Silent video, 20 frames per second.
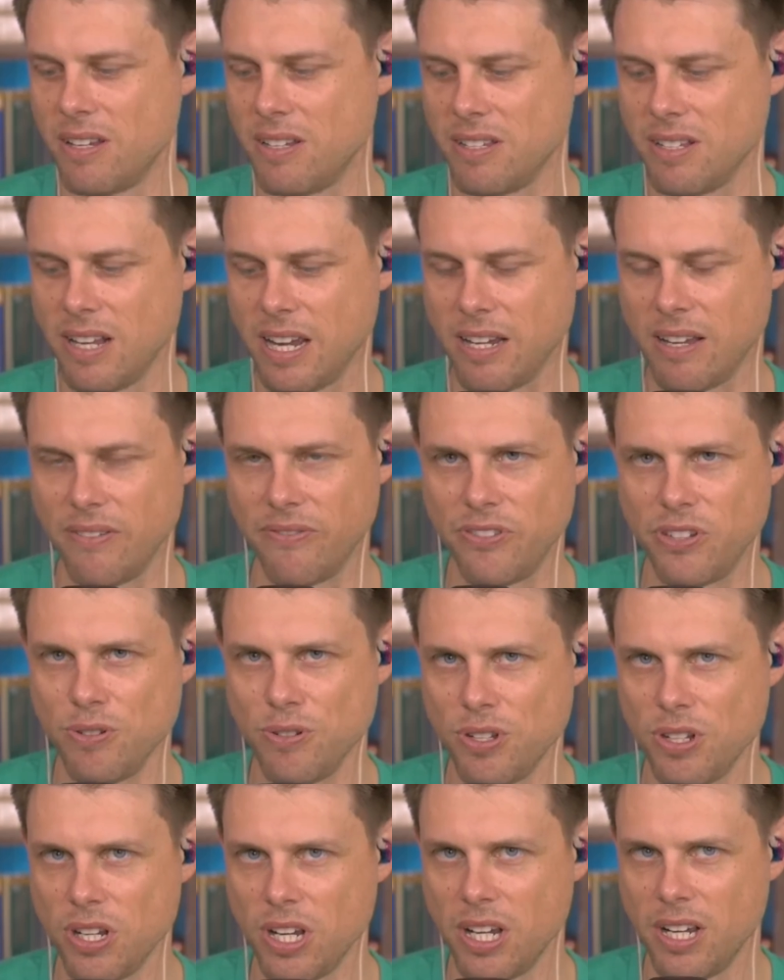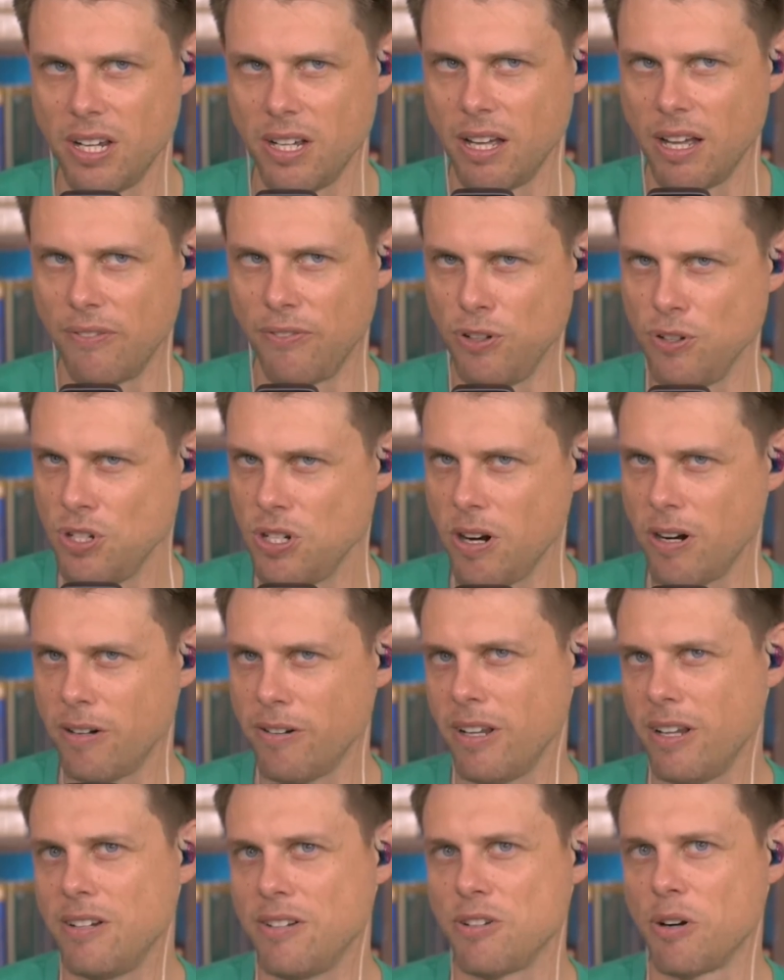It's yep. like if you if you
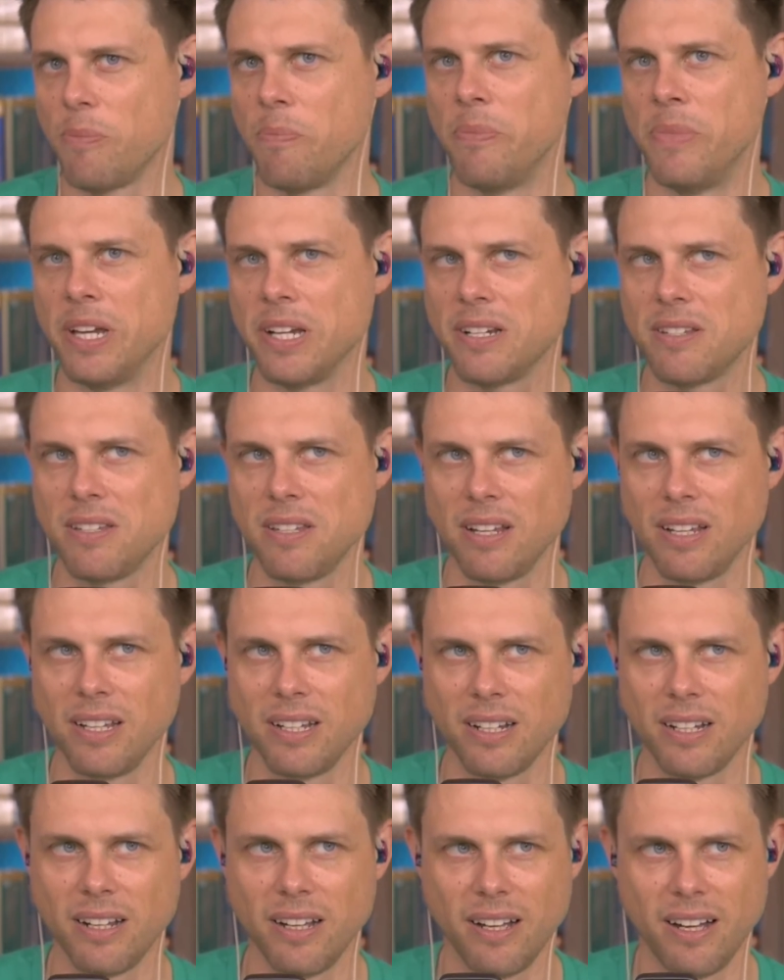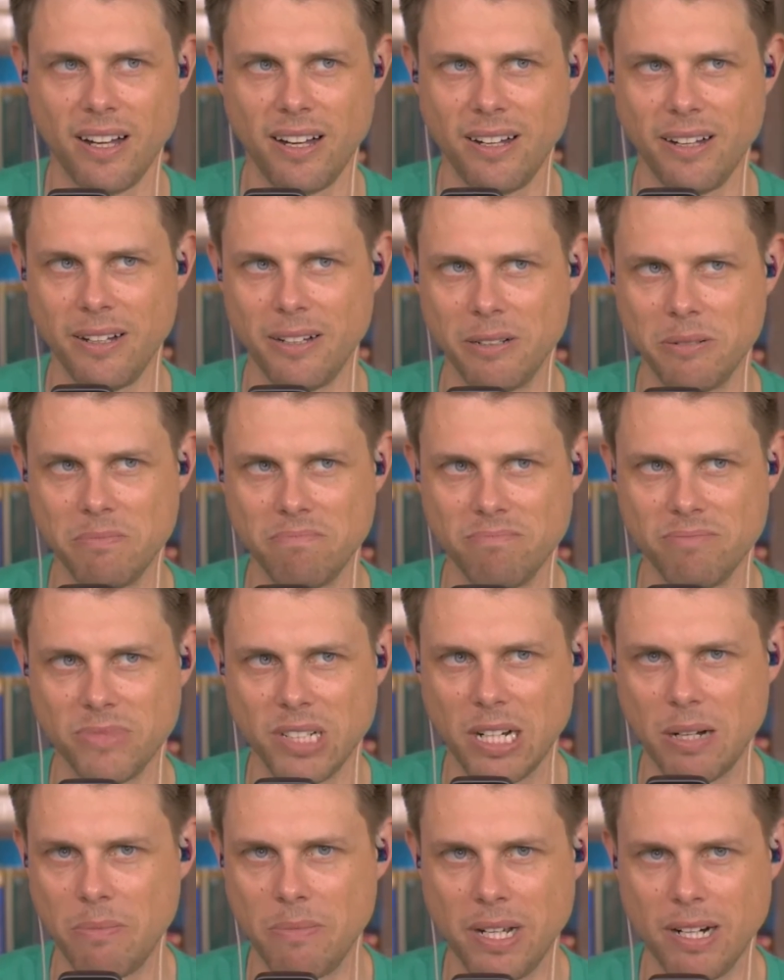start intermixing um,
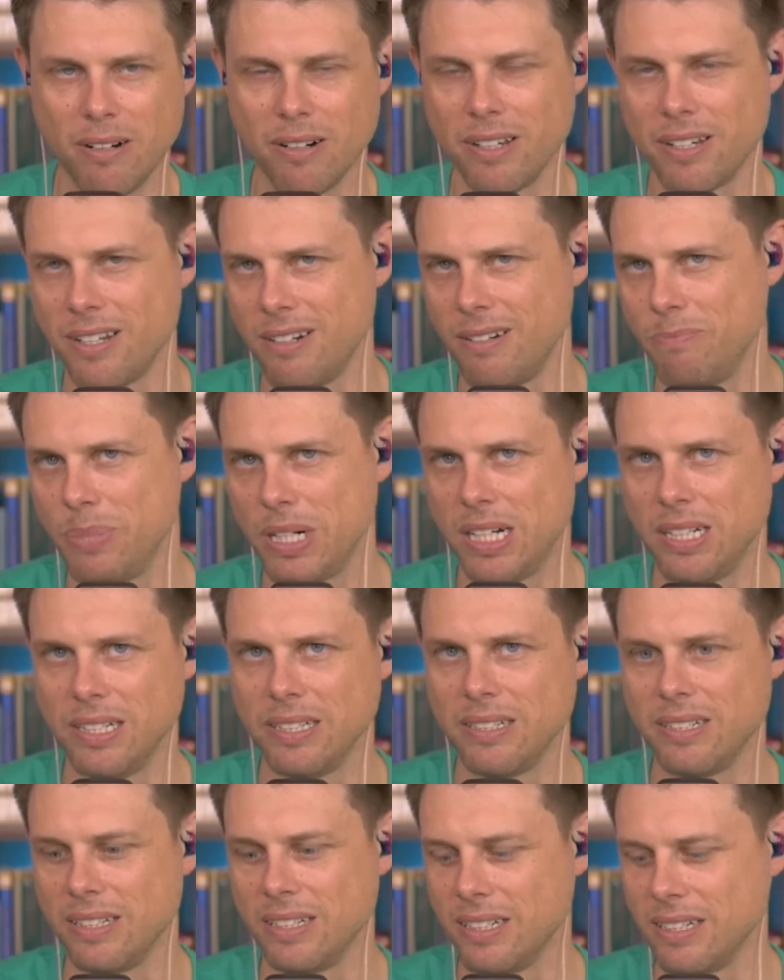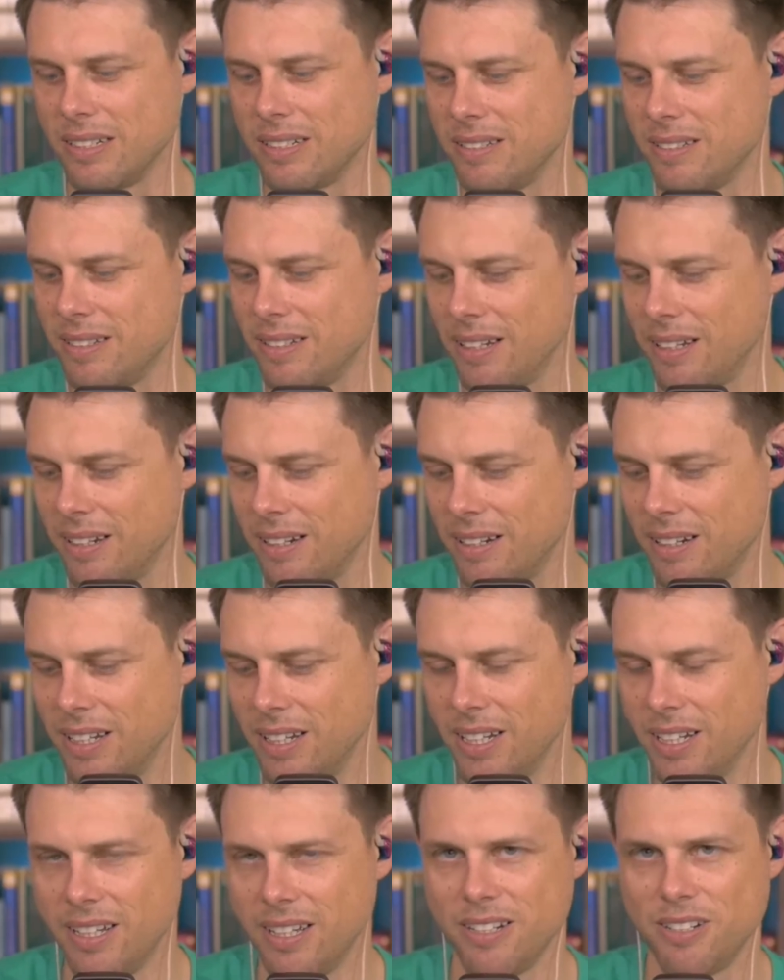American politics and
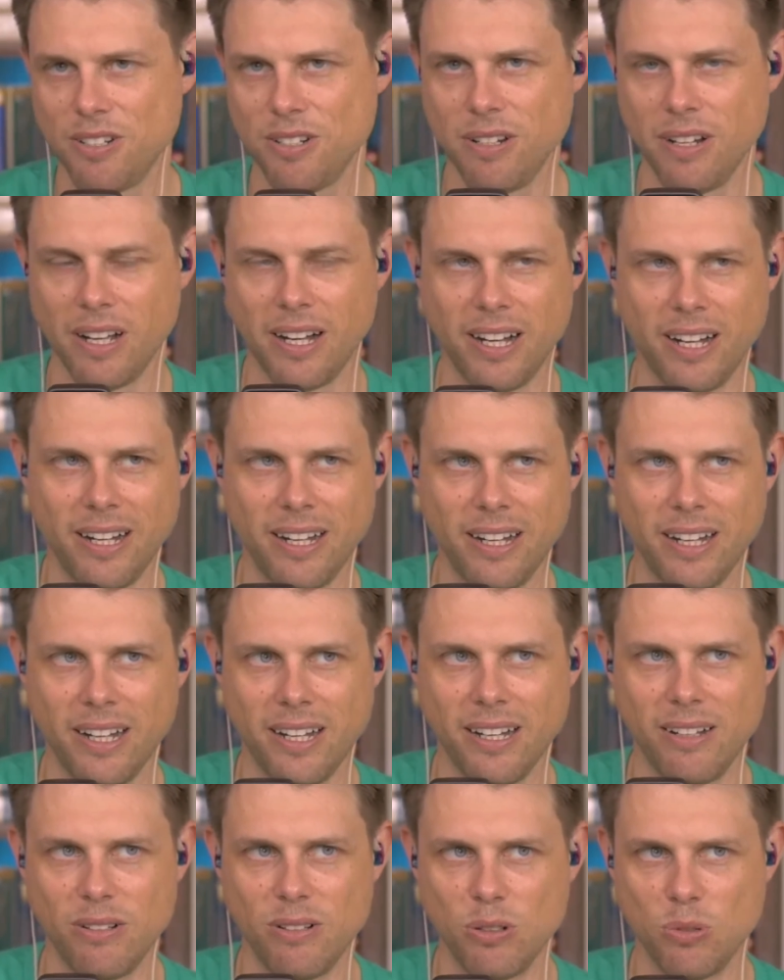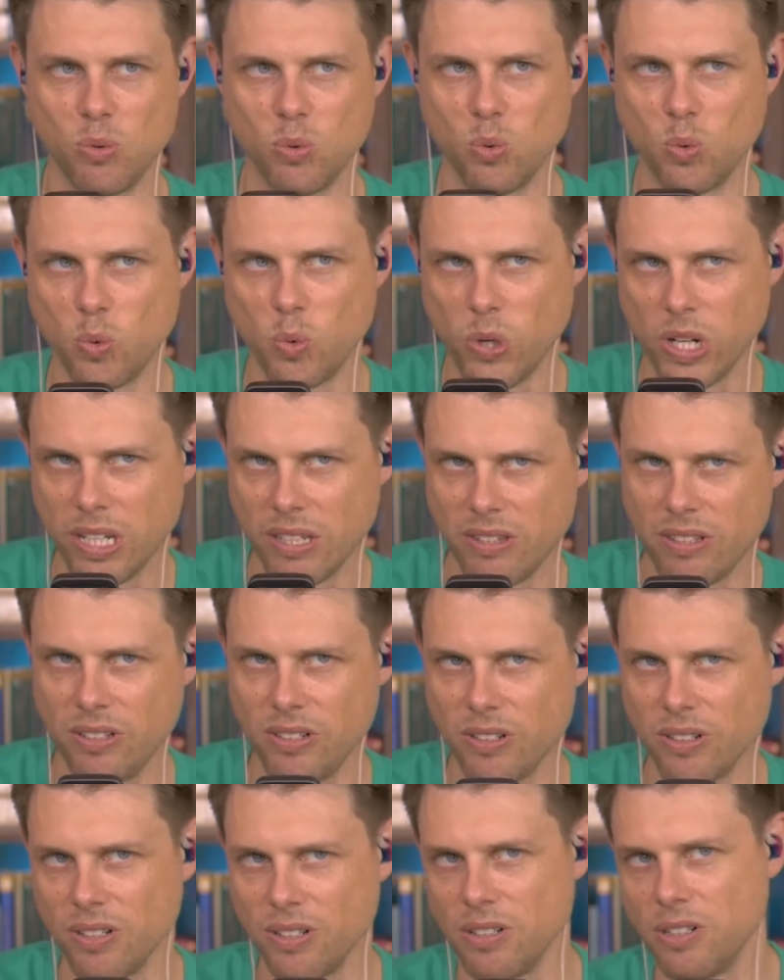uh, with
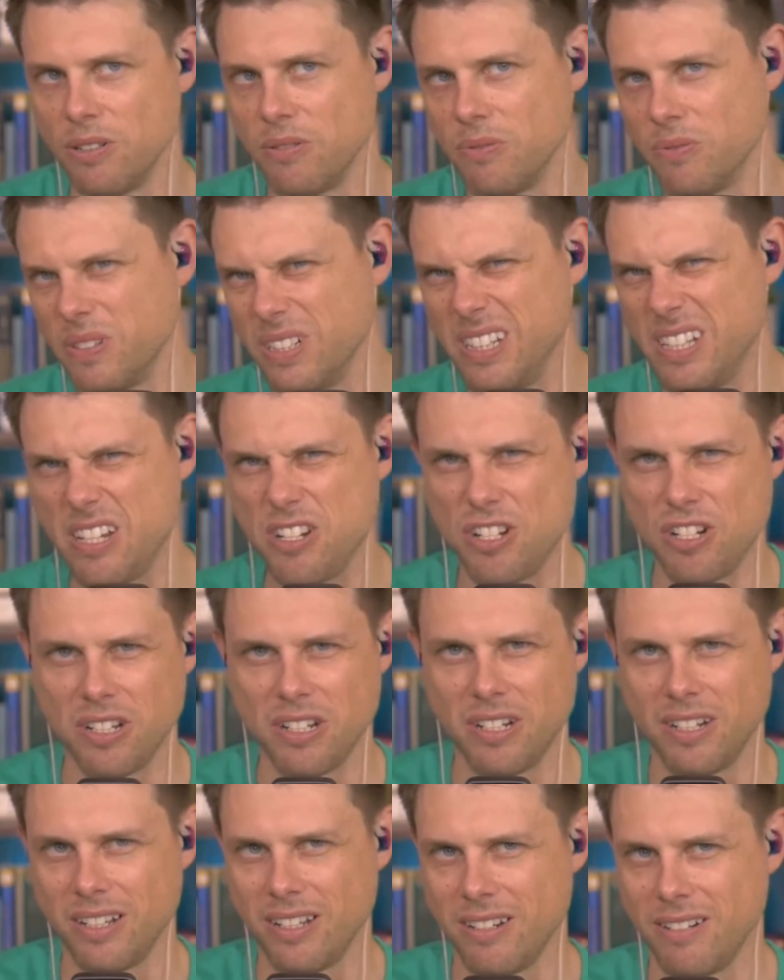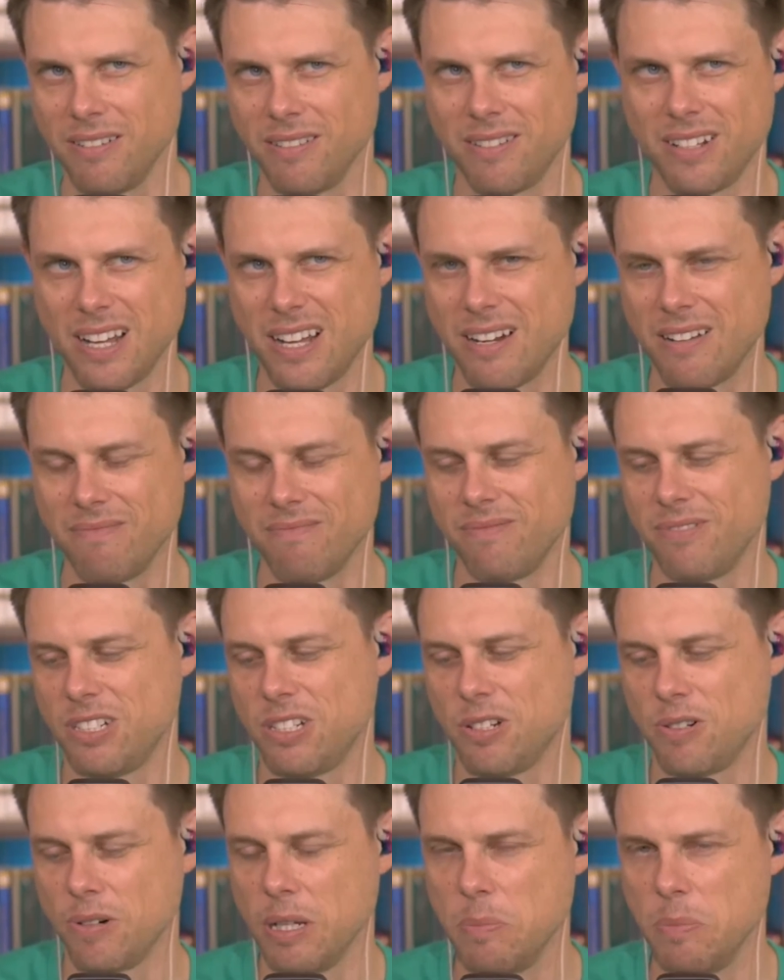your religion in kind of
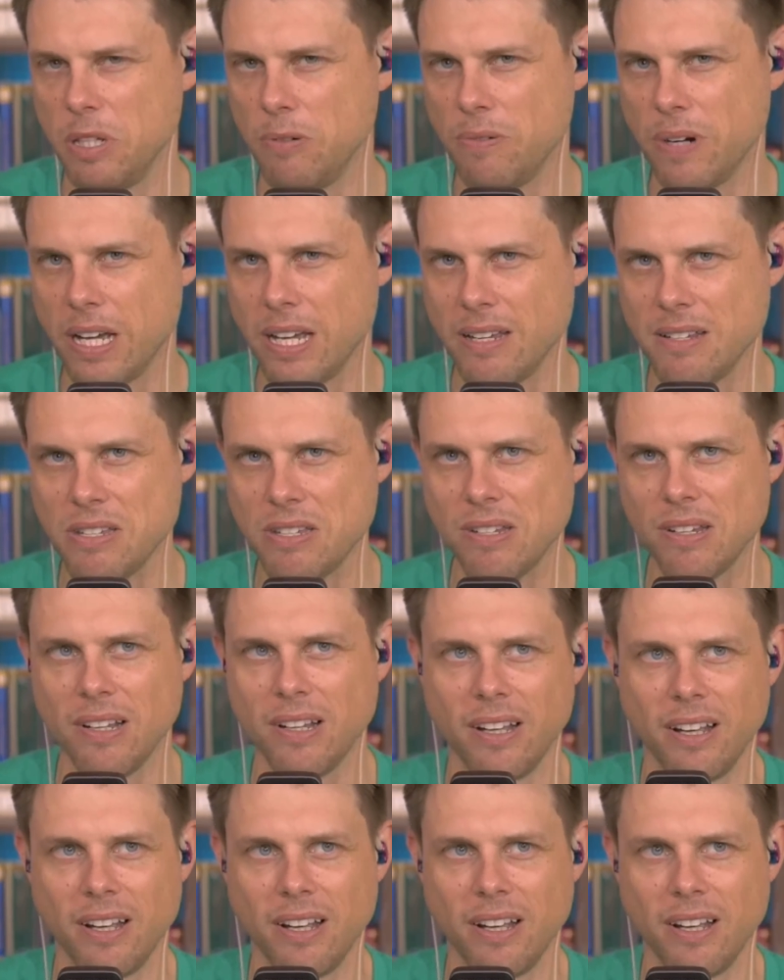creepy ways,